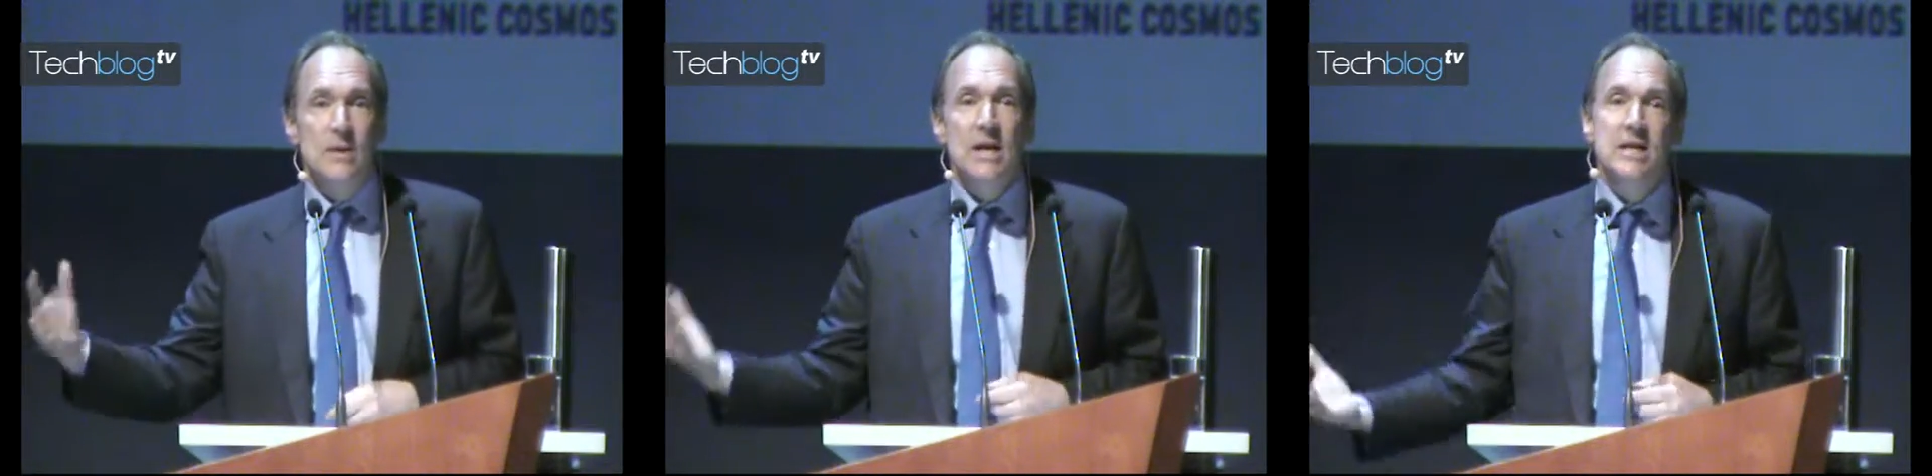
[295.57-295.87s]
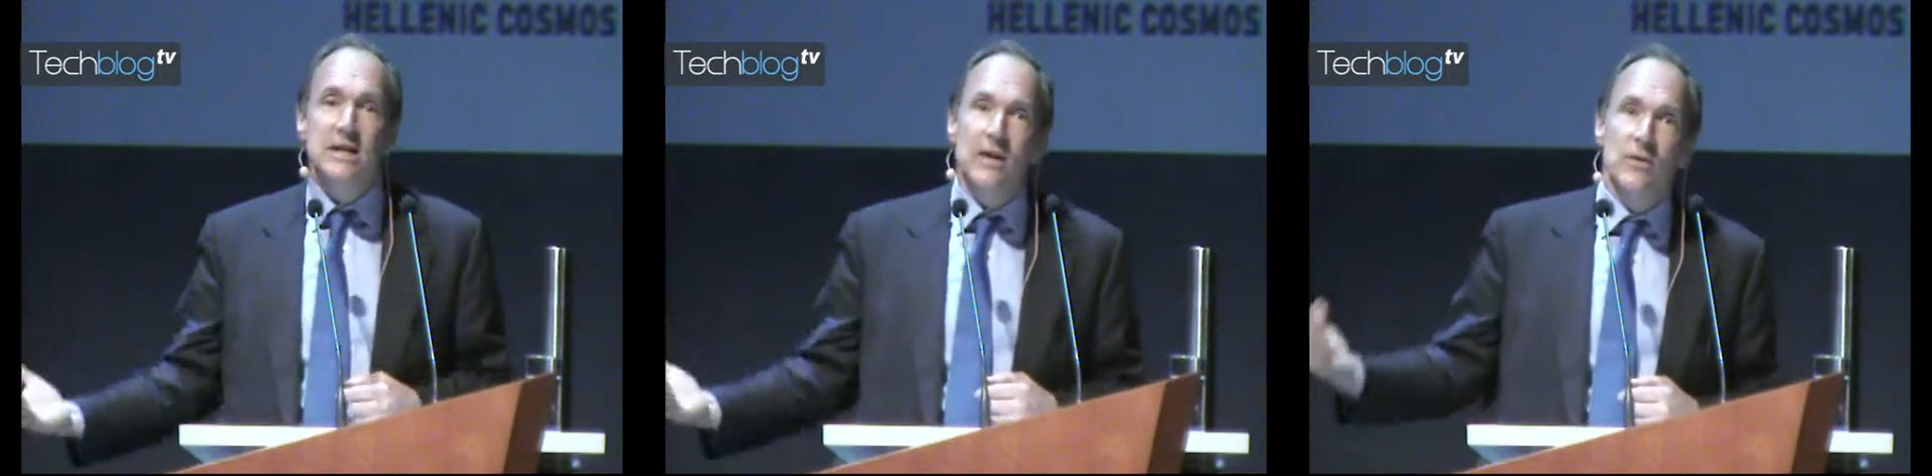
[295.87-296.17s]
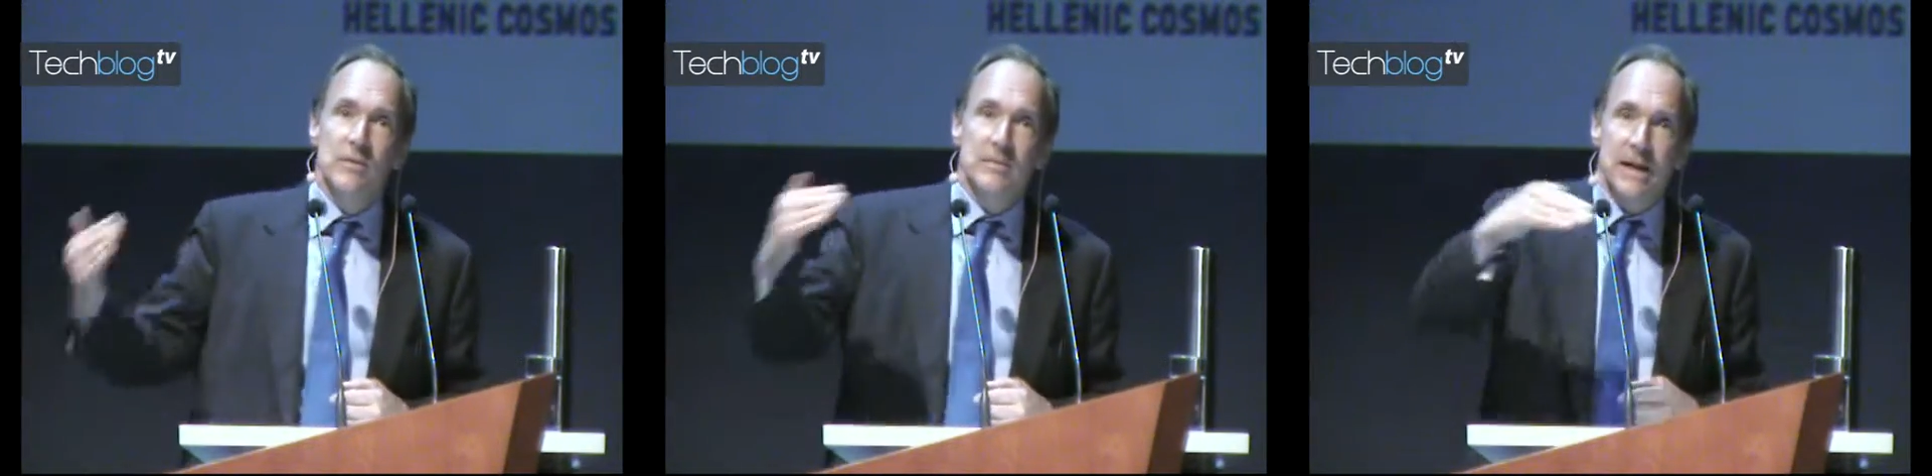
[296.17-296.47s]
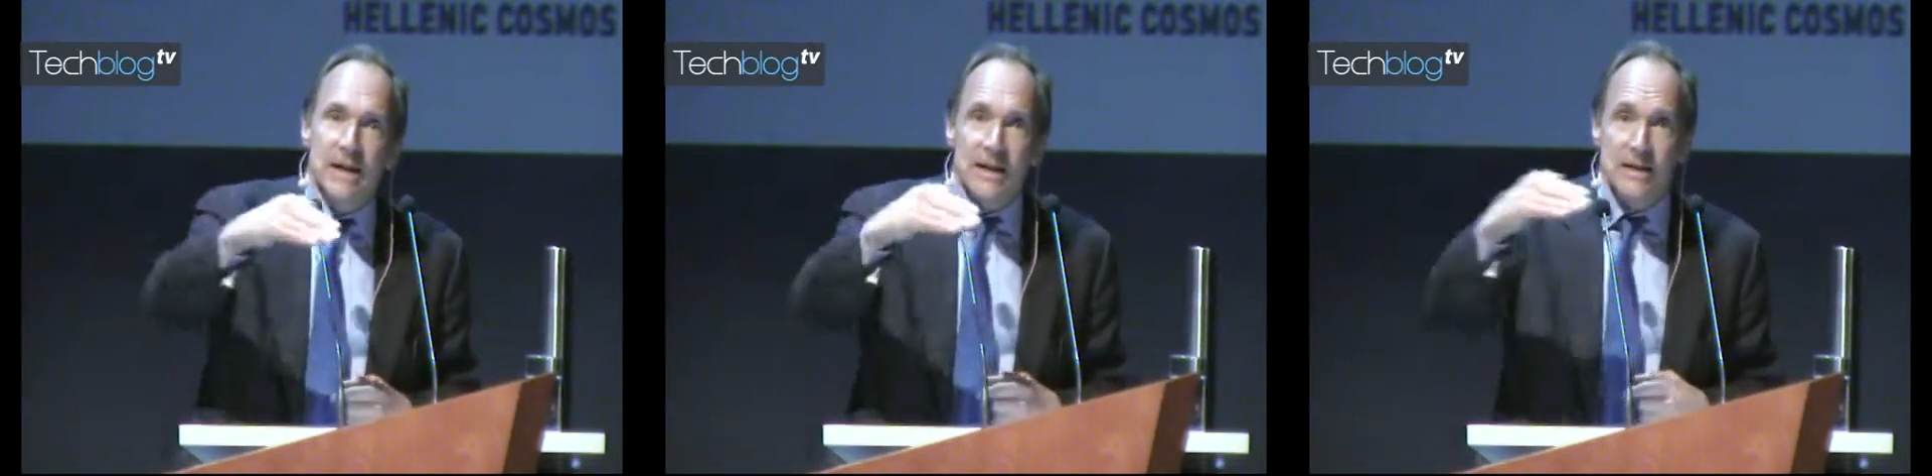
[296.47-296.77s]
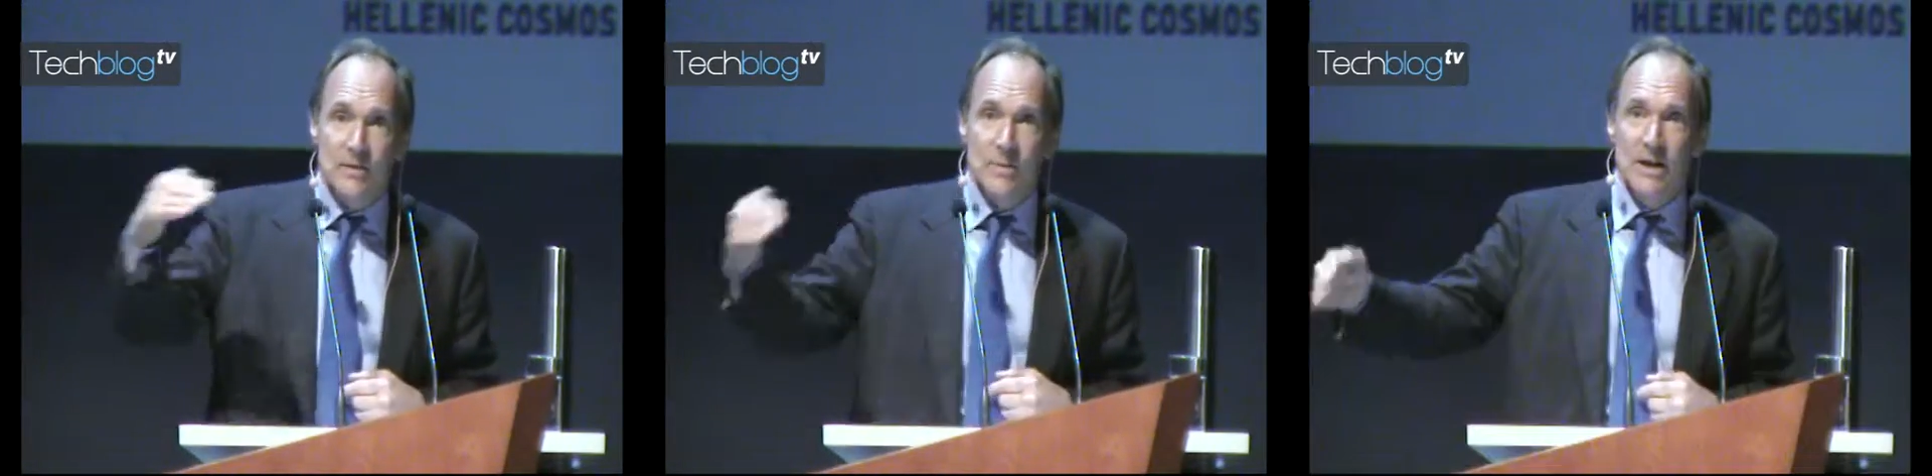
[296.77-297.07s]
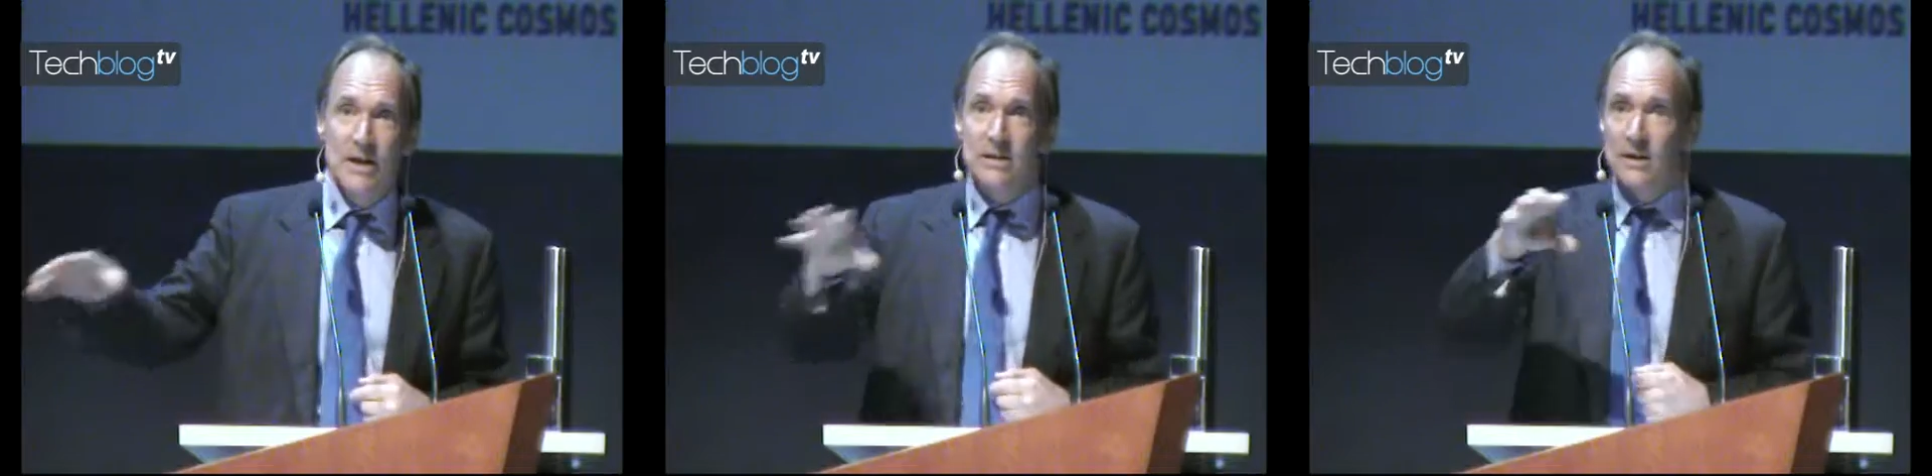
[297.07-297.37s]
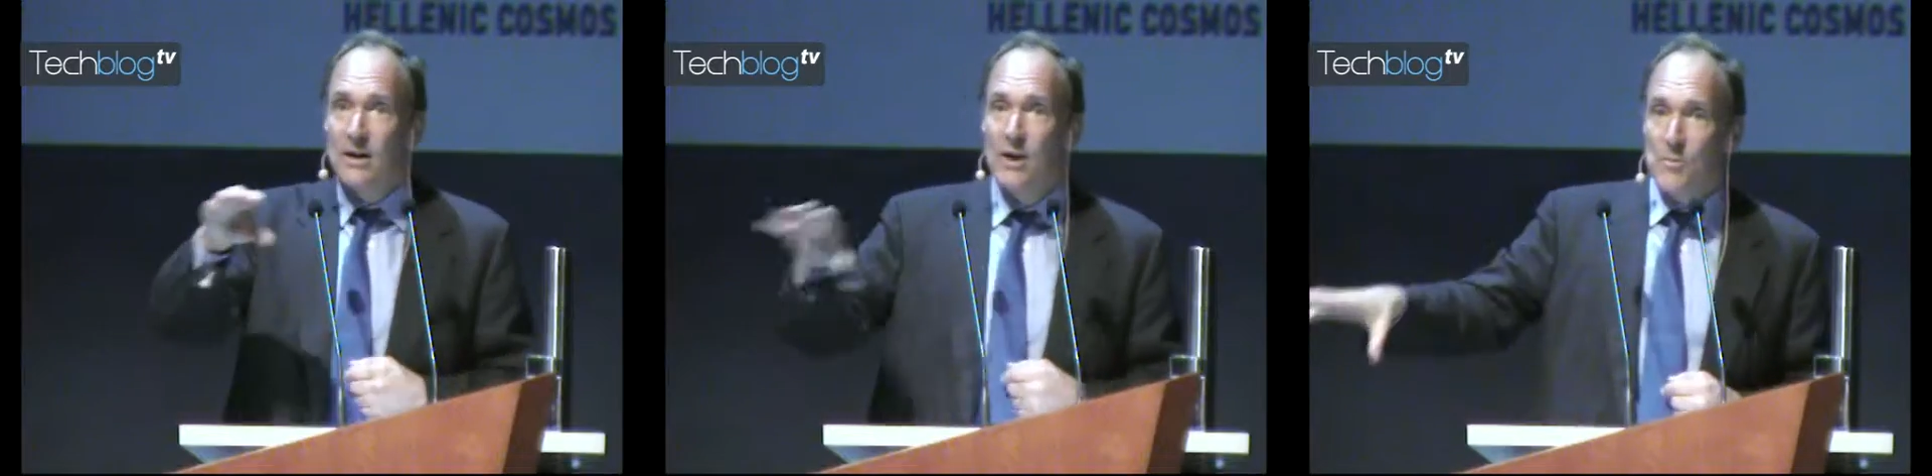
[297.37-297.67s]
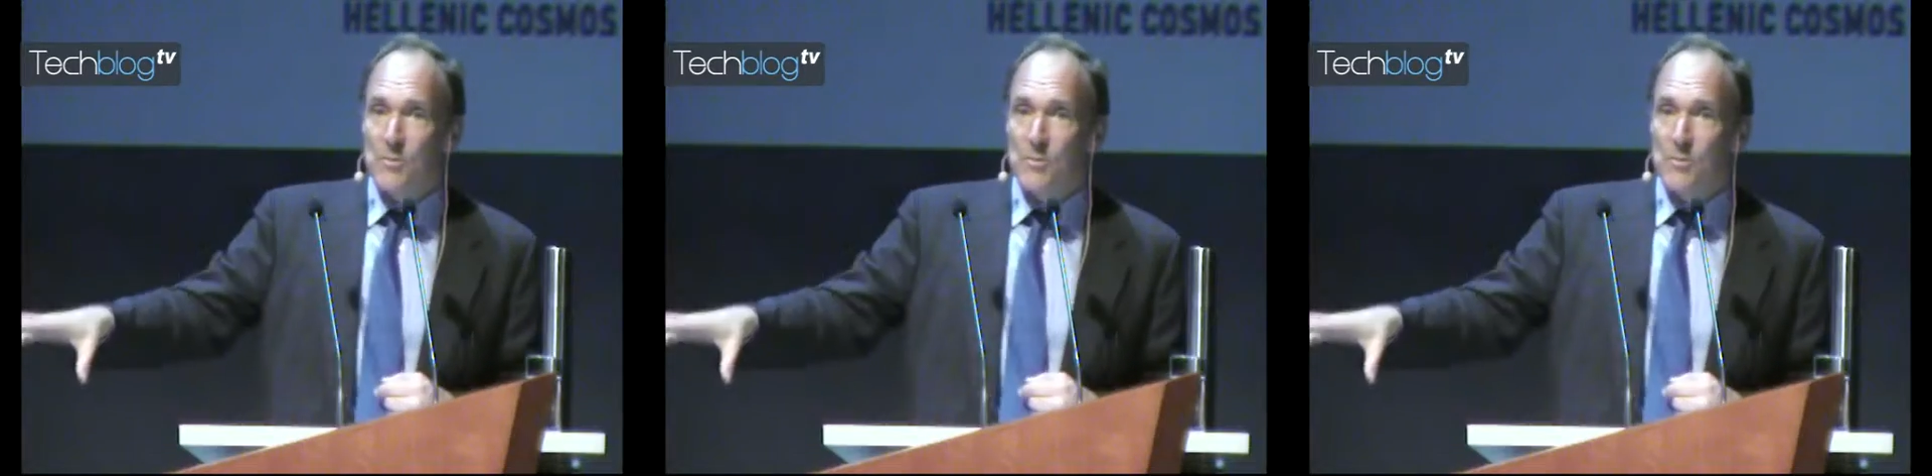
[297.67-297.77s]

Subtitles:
We need to get them connected. We need to